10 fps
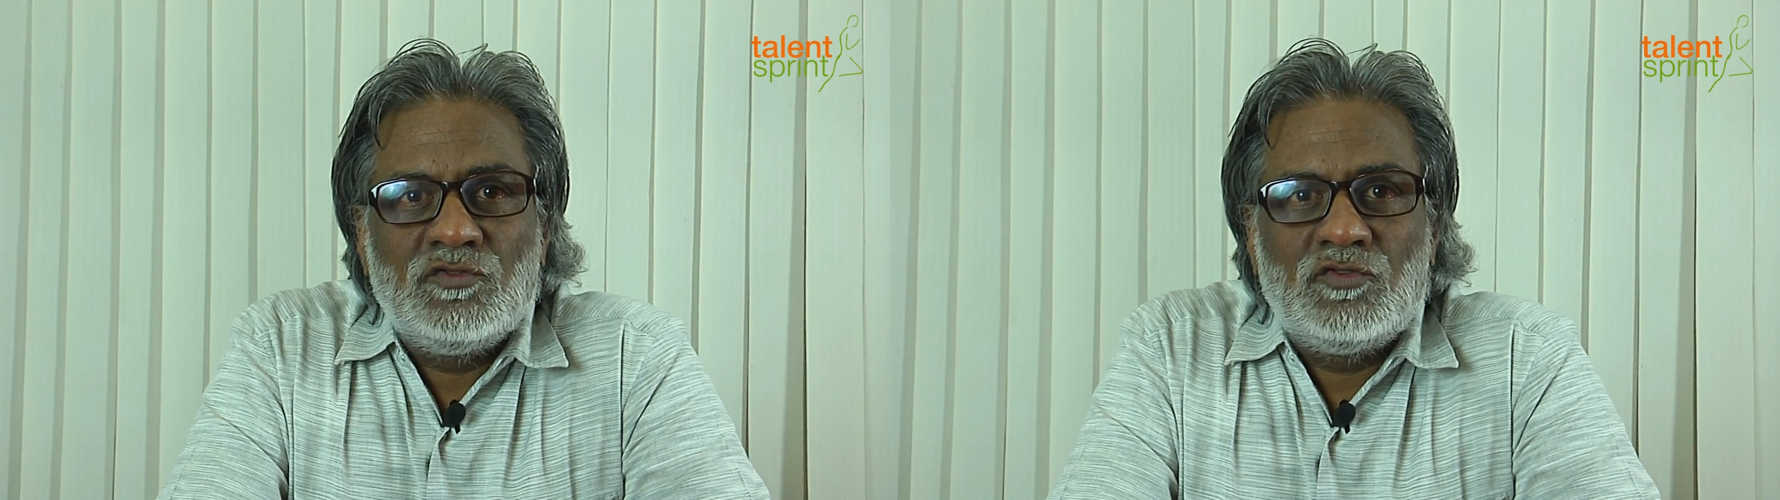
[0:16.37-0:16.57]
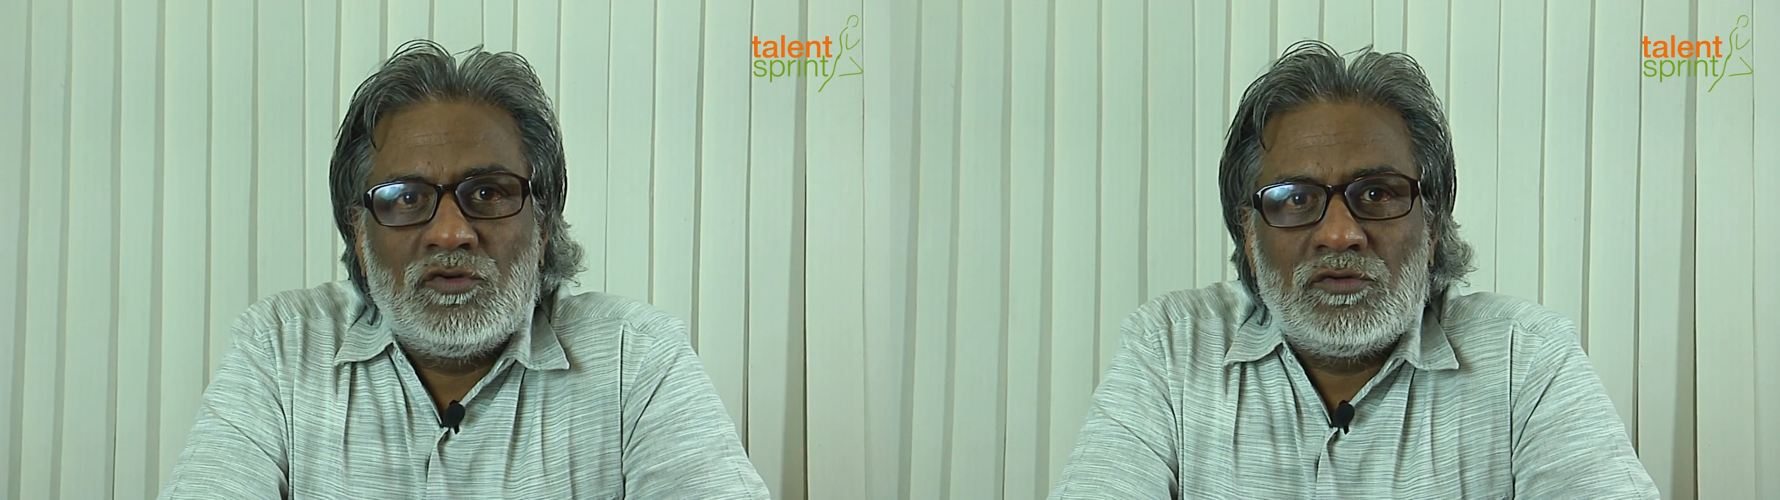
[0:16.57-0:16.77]

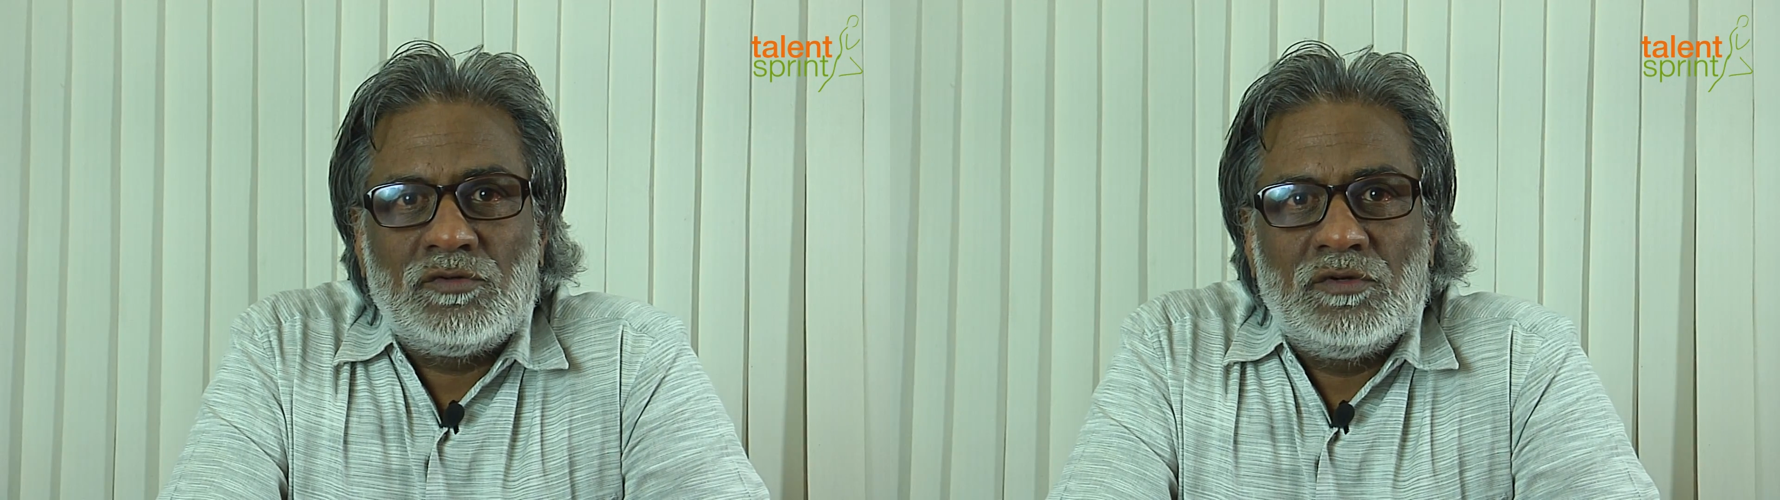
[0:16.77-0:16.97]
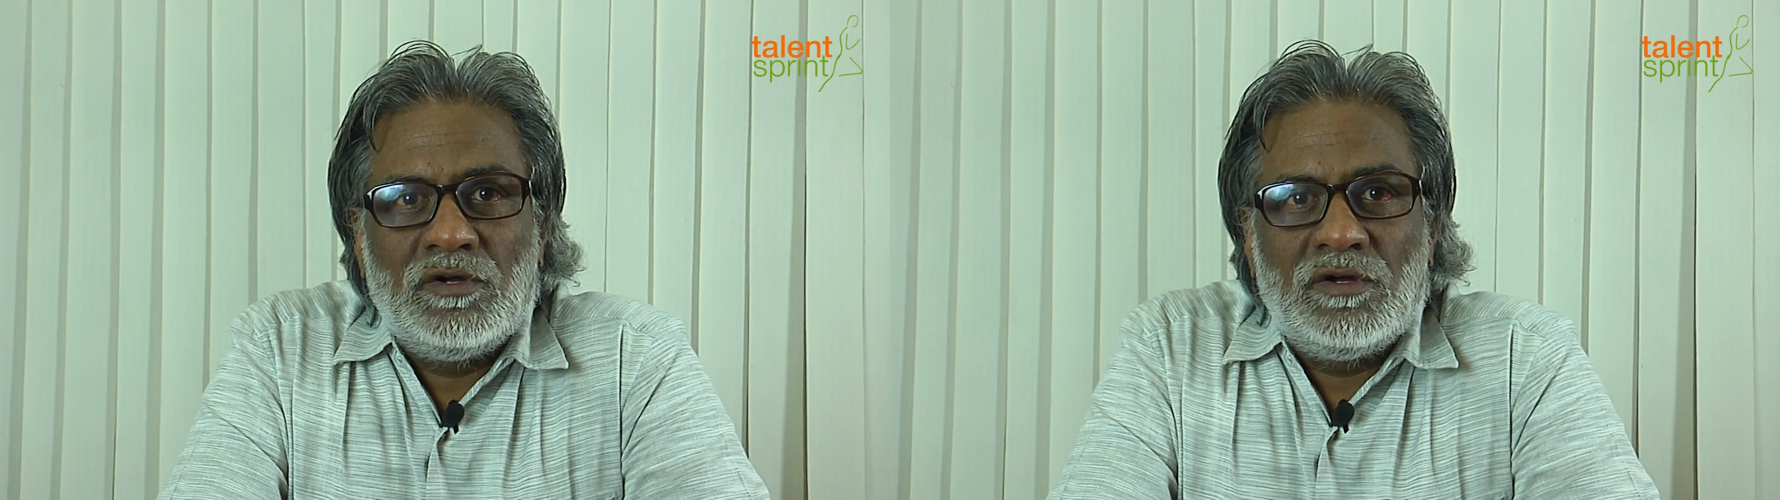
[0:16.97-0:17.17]
So
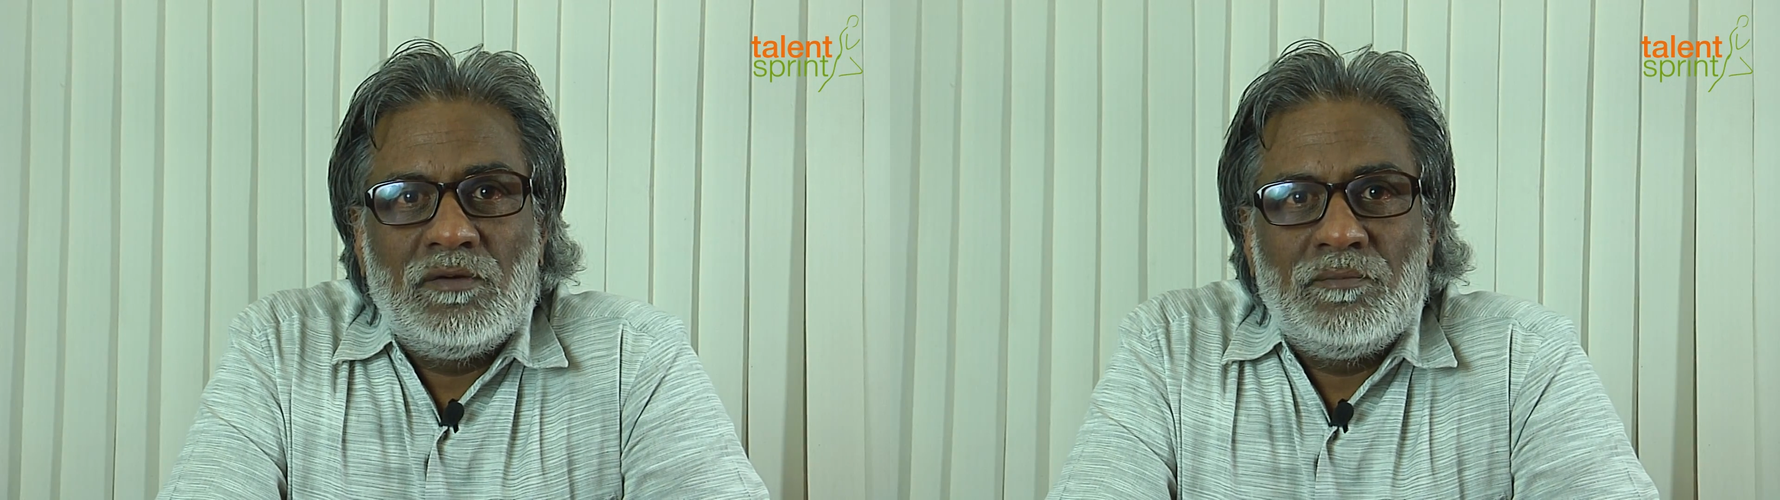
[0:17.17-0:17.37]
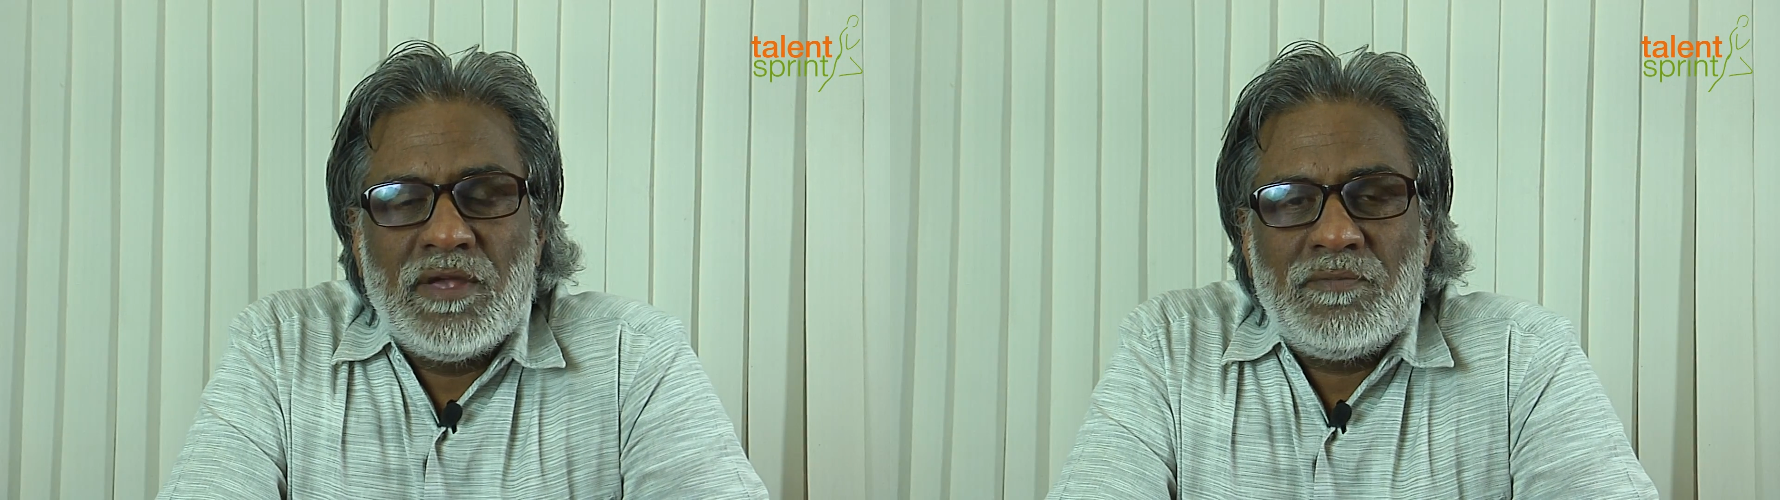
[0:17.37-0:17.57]

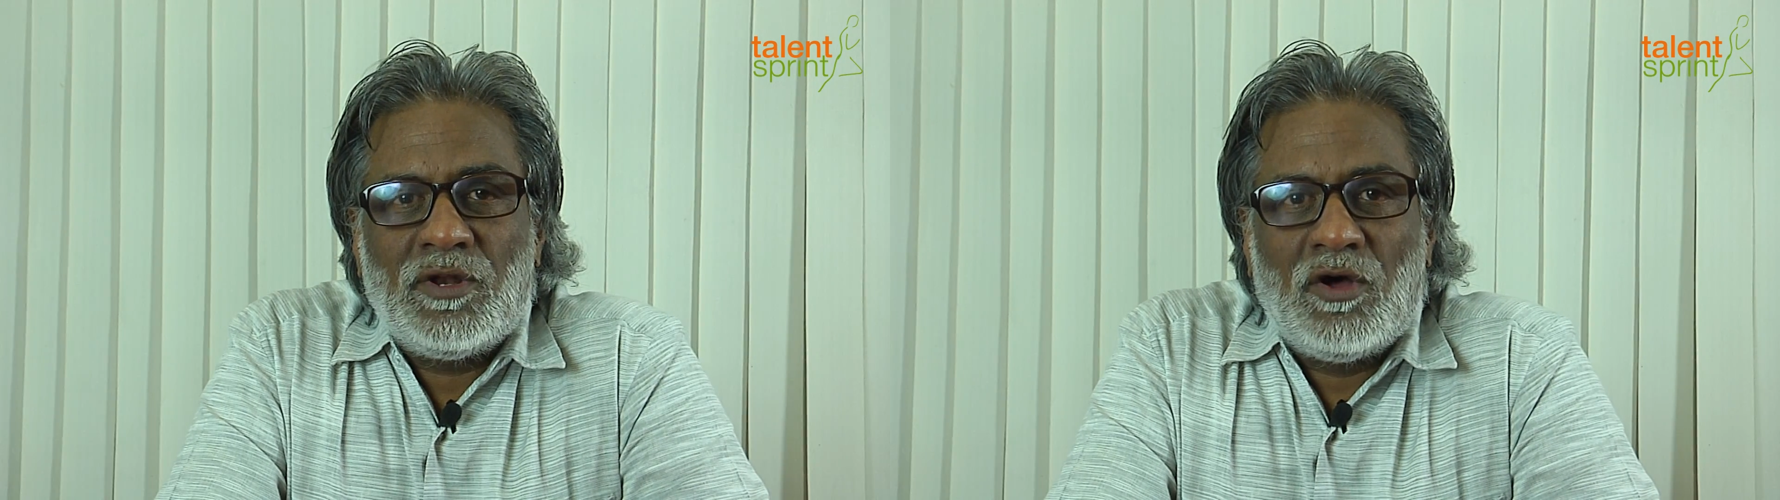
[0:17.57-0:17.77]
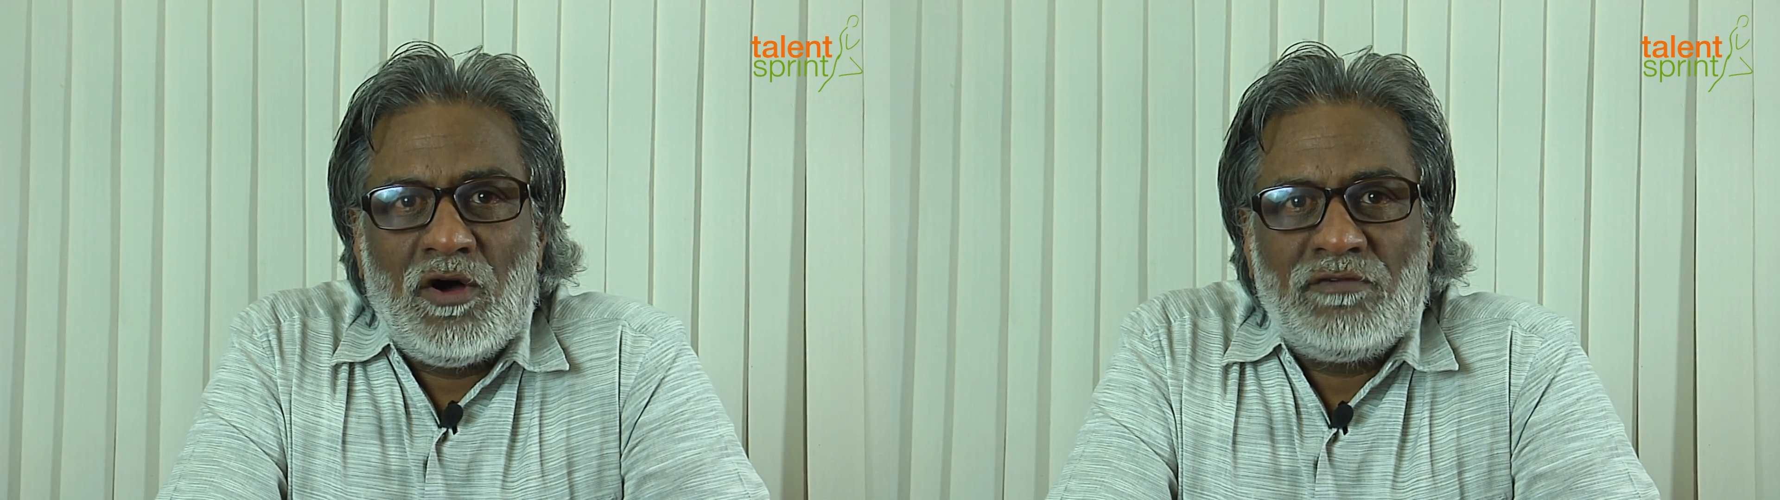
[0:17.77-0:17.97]

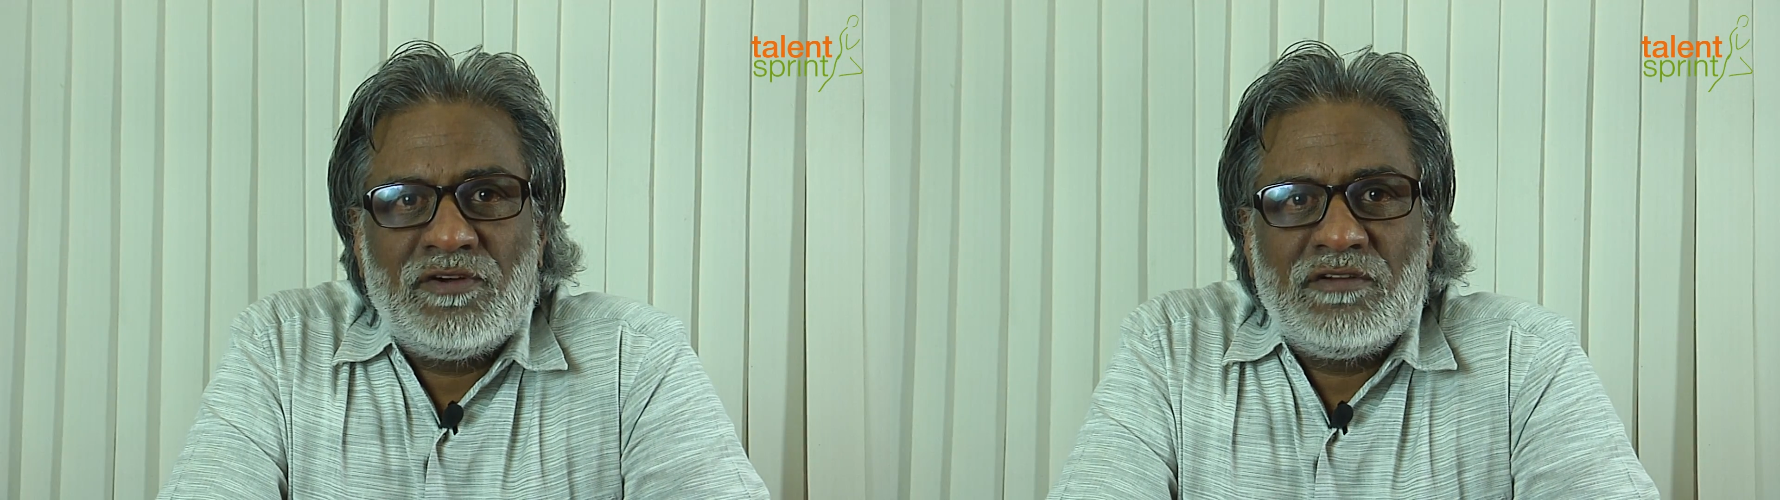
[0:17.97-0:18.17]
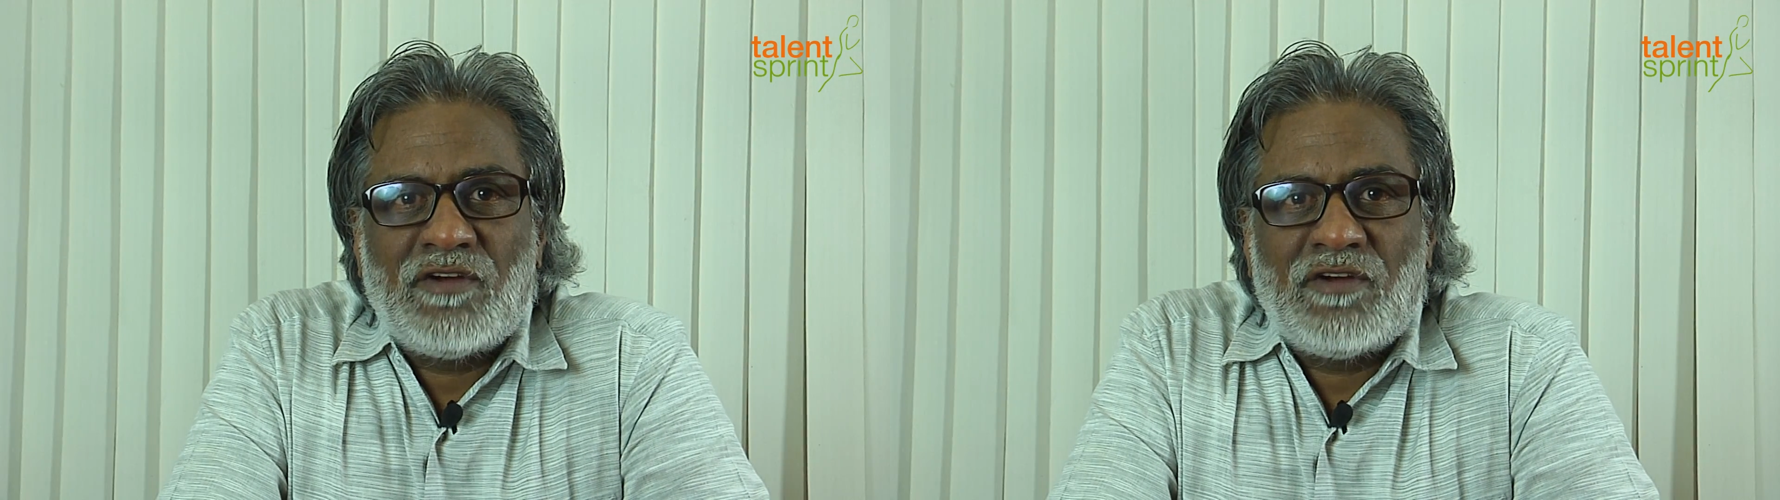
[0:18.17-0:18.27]
people often